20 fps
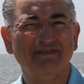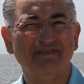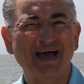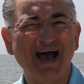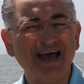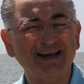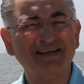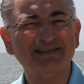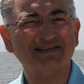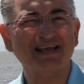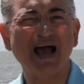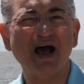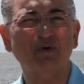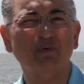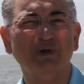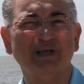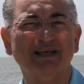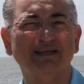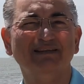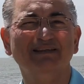That is
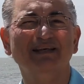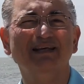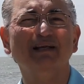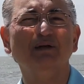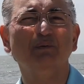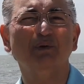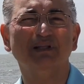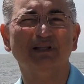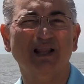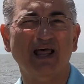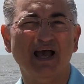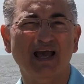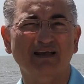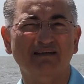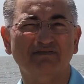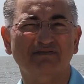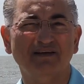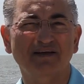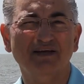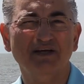how we can deal with
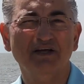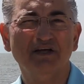life,